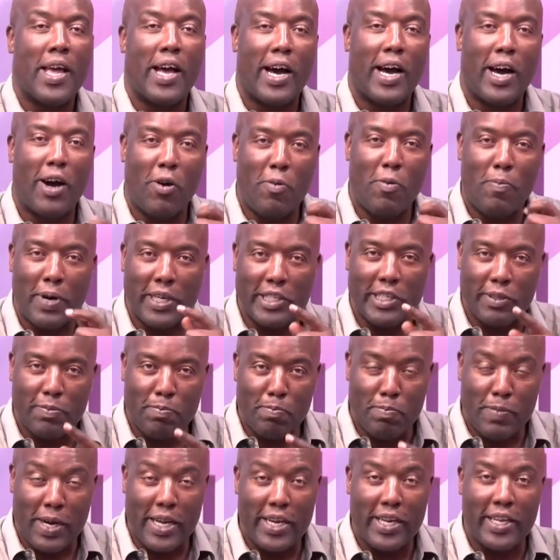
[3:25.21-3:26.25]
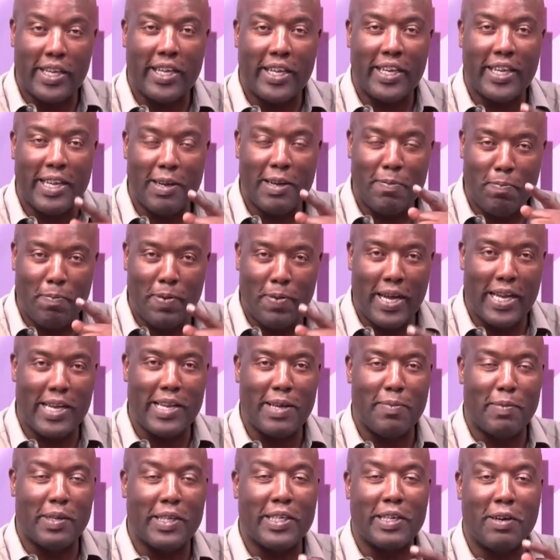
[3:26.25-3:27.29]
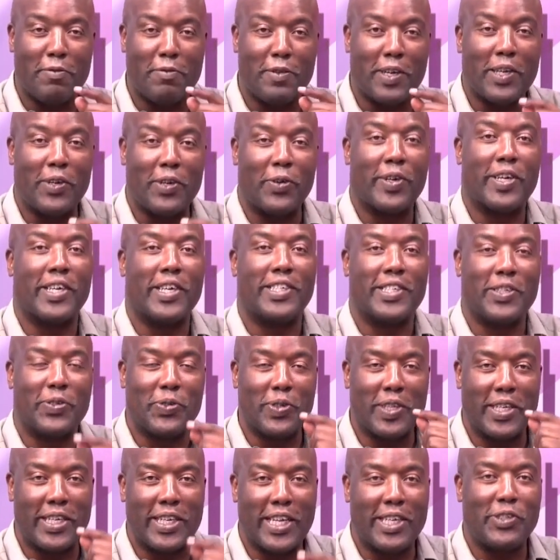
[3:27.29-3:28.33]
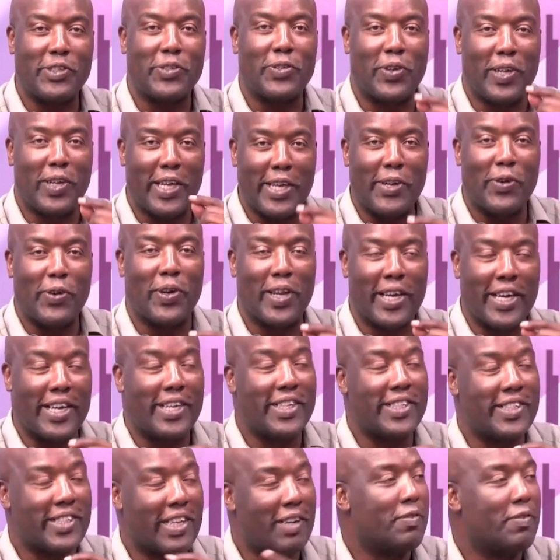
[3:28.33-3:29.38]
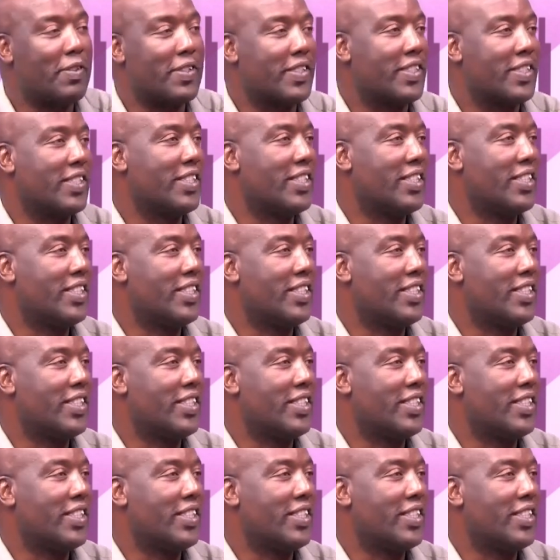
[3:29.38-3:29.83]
how much money in parliament have you allocated to the National Legal Aid Service?